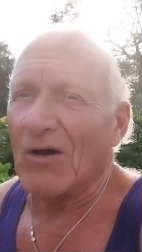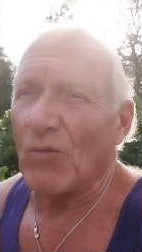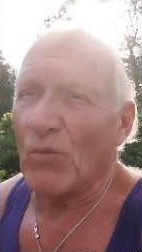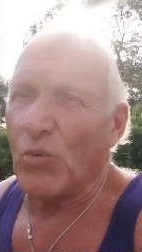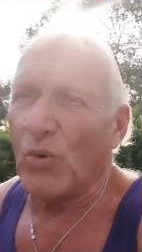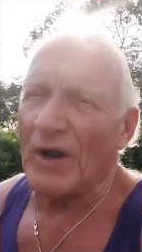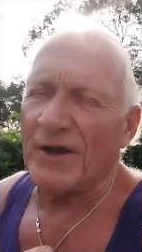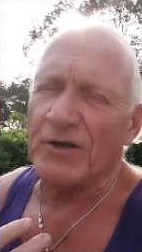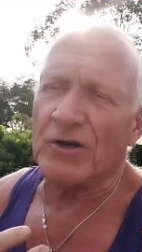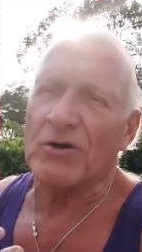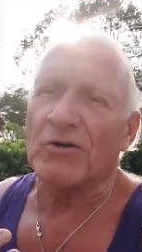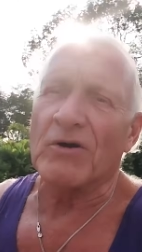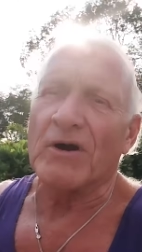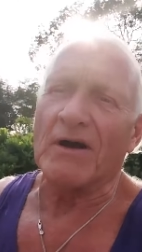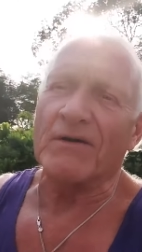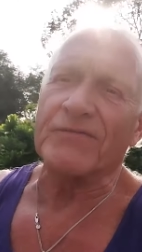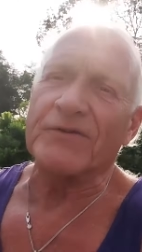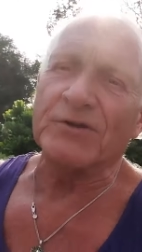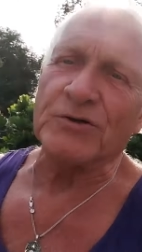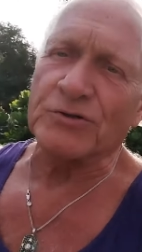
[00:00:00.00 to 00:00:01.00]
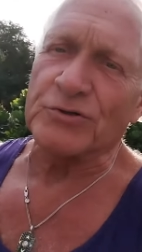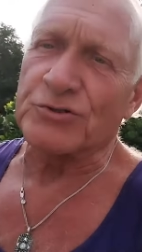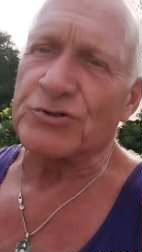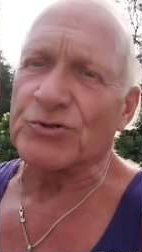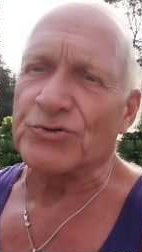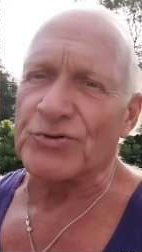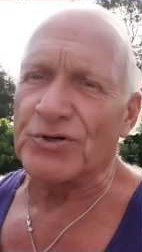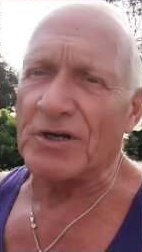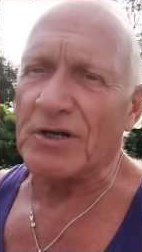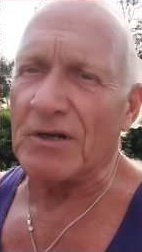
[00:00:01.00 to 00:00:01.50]
when you go after your
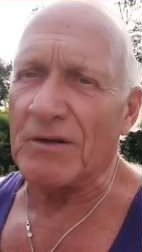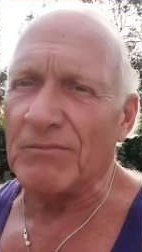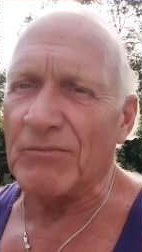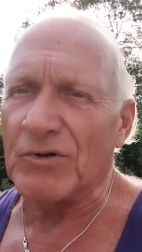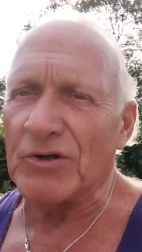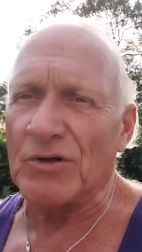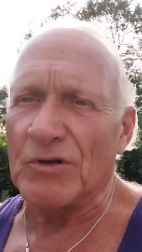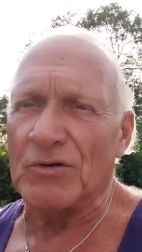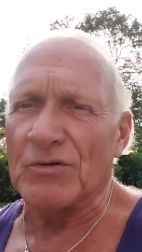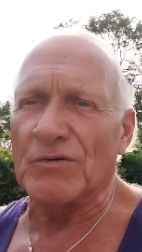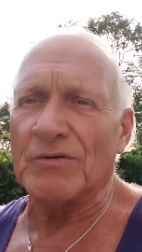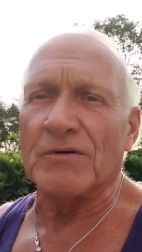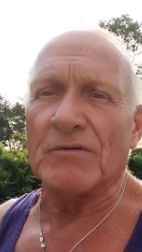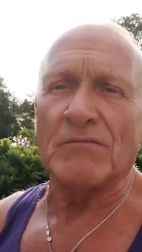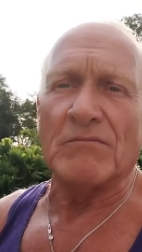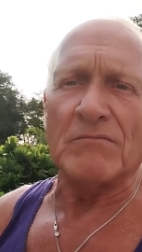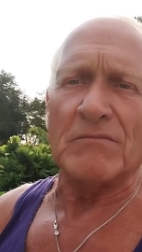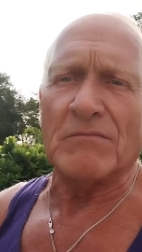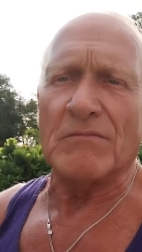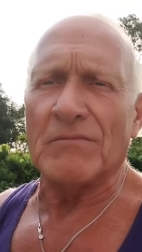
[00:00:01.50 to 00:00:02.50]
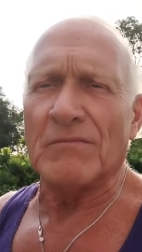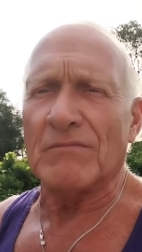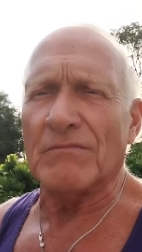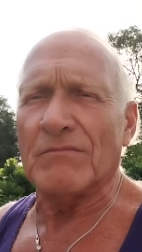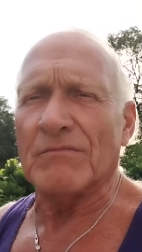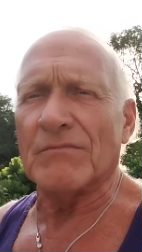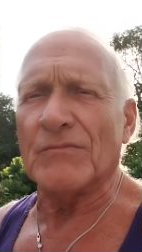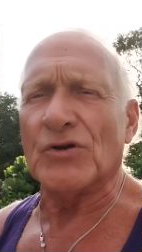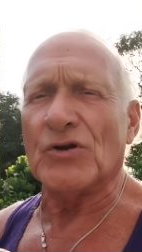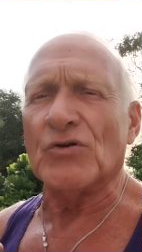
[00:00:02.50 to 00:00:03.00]
dream,
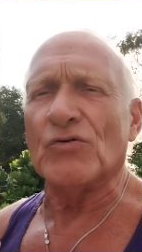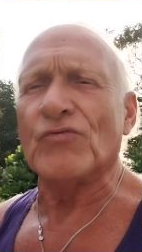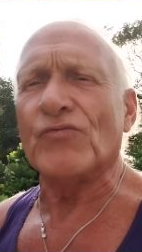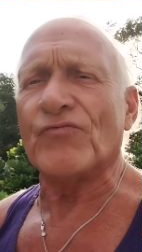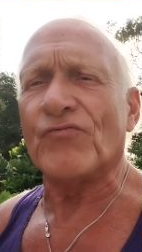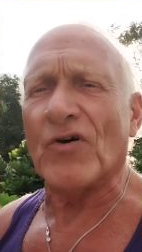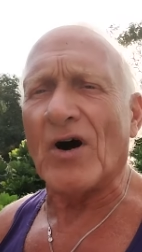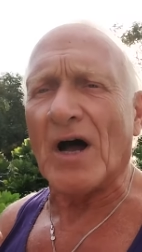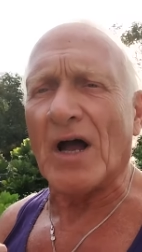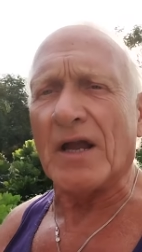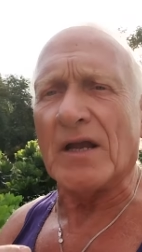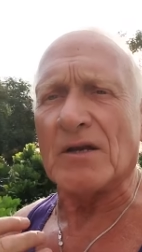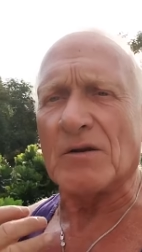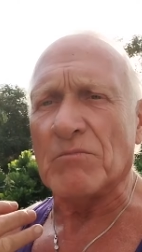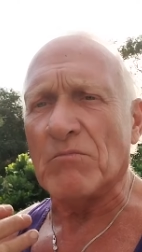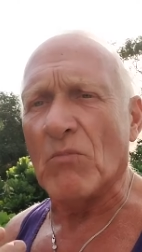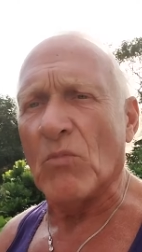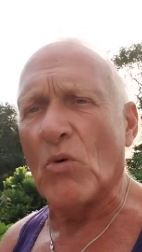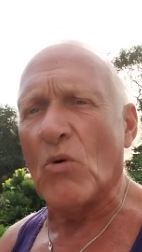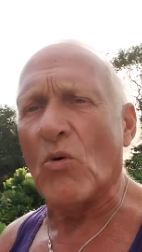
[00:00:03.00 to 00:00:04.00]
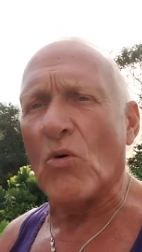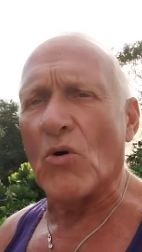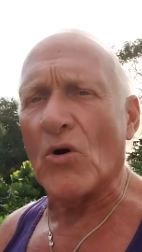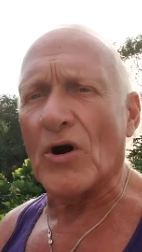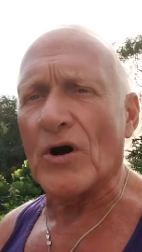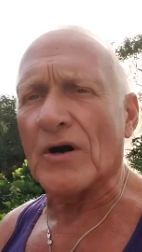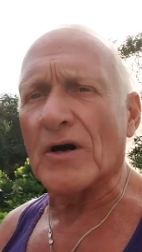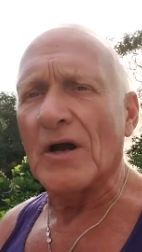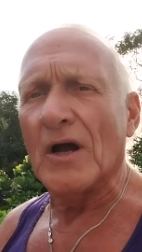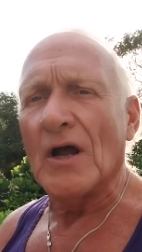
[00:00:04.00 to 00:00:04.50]
you find
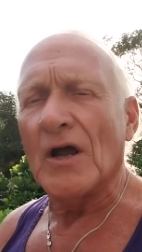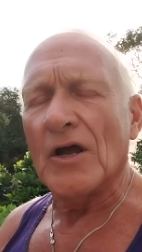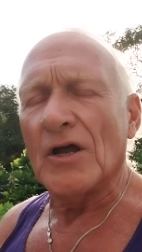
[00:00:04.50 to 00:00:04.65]
more,